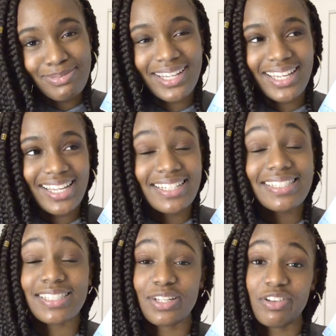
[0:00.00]
book
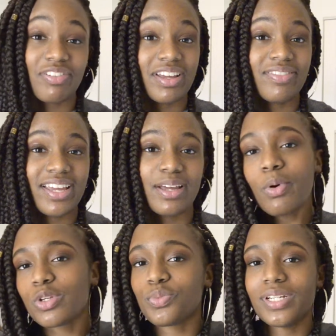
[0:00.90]
is the 5th and
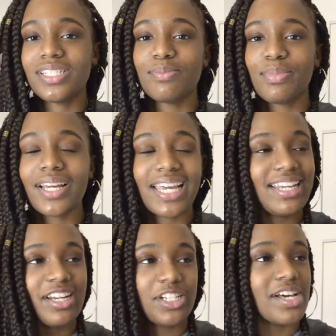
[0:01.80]
most recent book
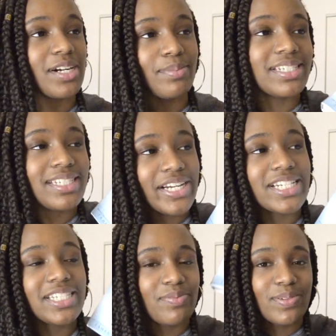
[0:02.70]
in the Shadow Me
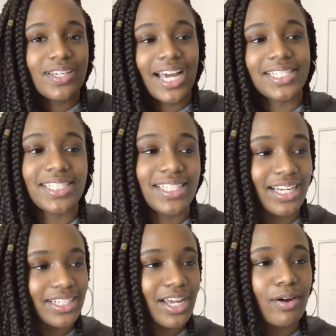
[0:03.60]
series, if you guys did
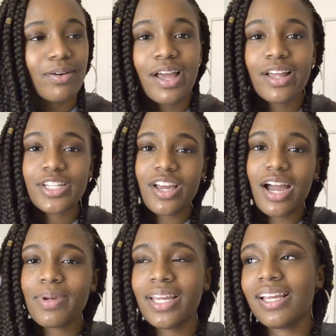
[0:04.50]
not know.
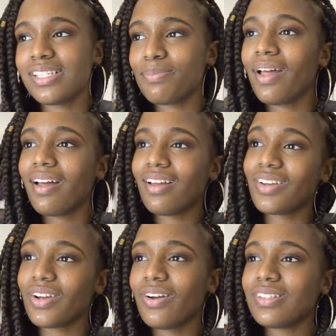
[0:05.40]
Shadow Me is about a
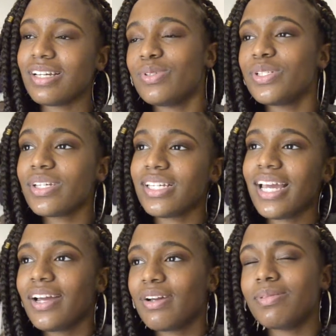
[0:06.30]
girl named
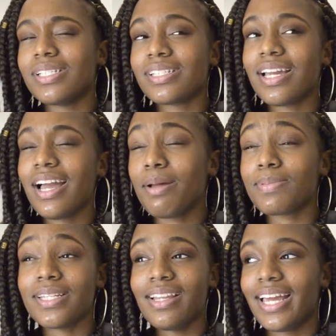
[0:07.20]
Juliet who was
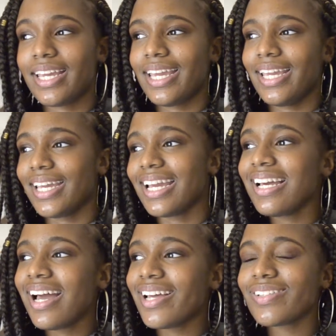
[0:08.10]
kept in like a,
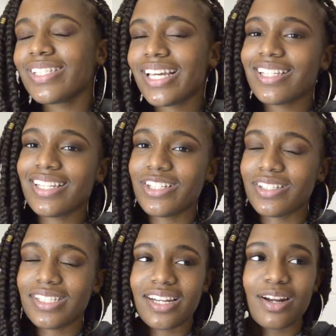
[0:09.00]
I was gonna say
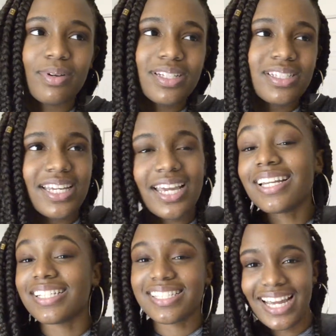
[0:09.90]
detention center, but it's like an
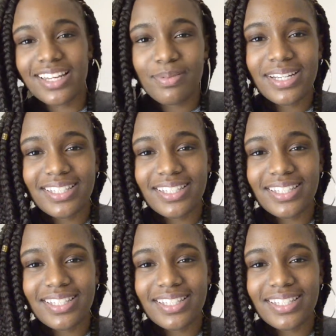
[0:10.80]
asylum, I